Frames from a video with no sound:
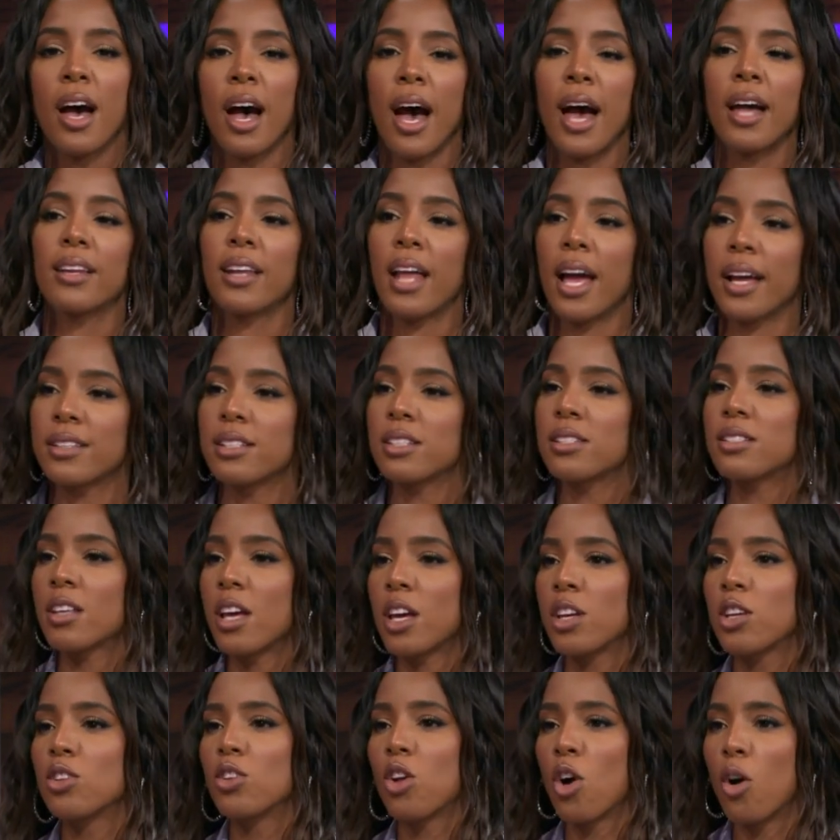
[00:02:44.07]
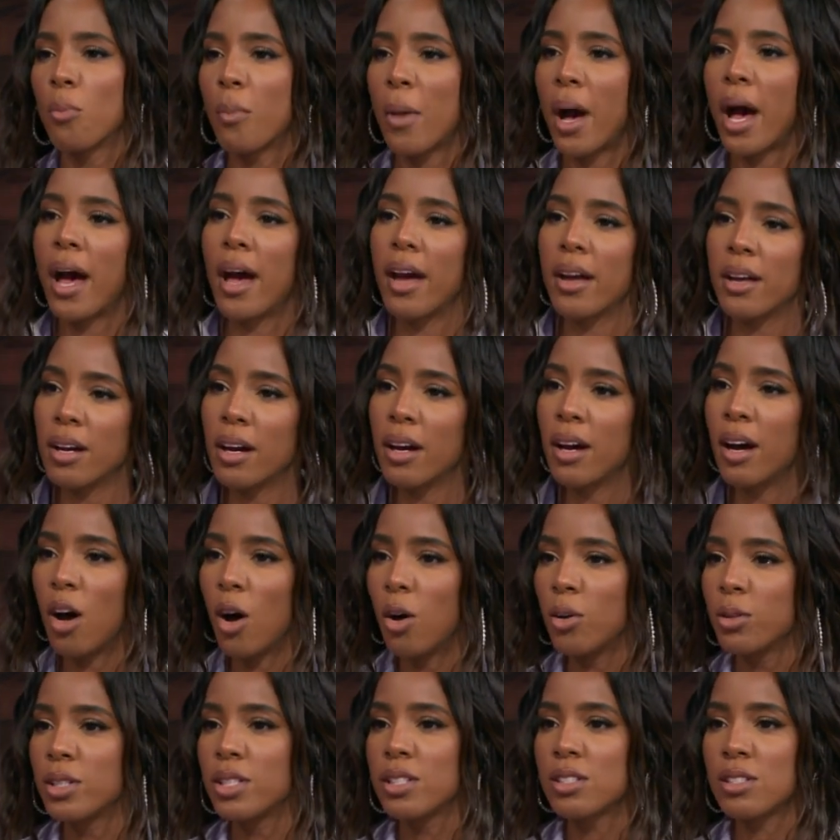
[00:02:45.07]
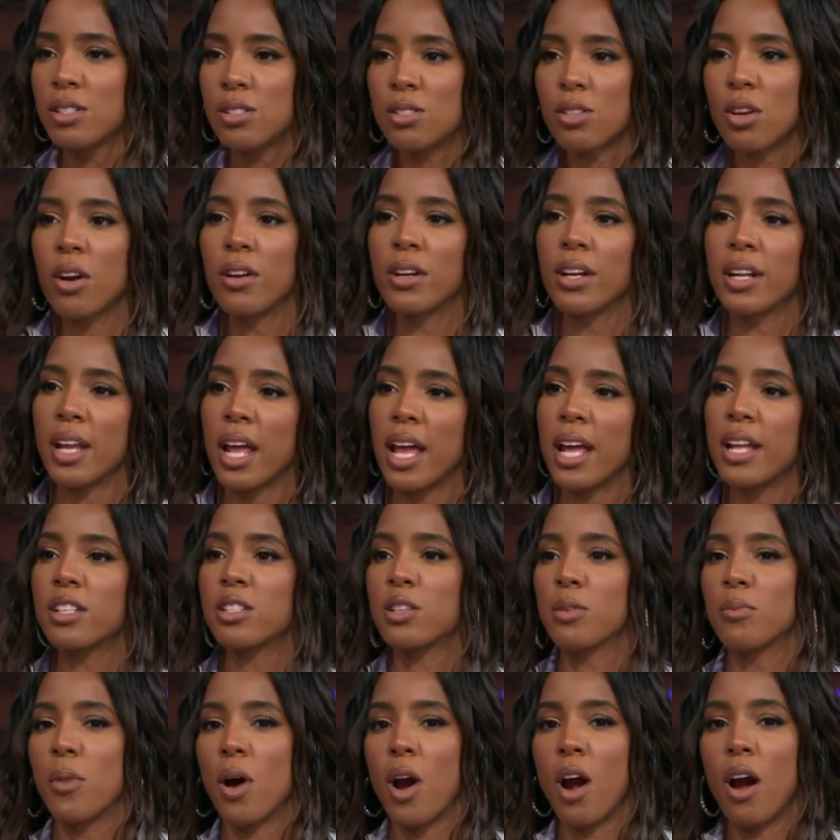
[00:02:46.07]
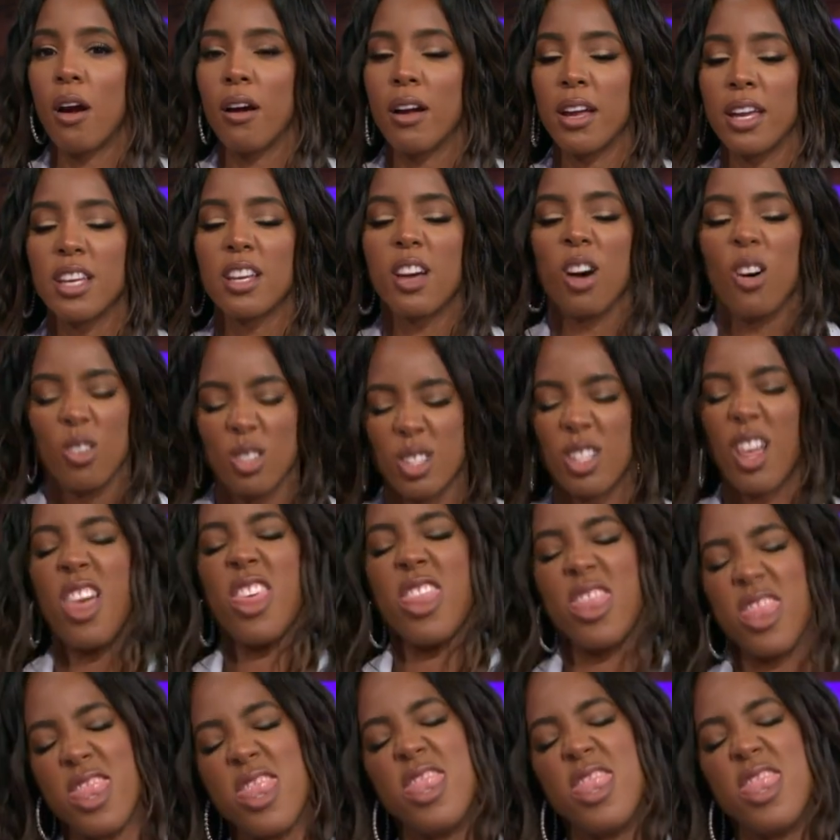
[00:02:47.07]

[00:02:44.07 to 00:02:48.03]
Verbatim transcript: "I'd like to say, you know, my uh, oldest is turning eight tomorrow," and he goes.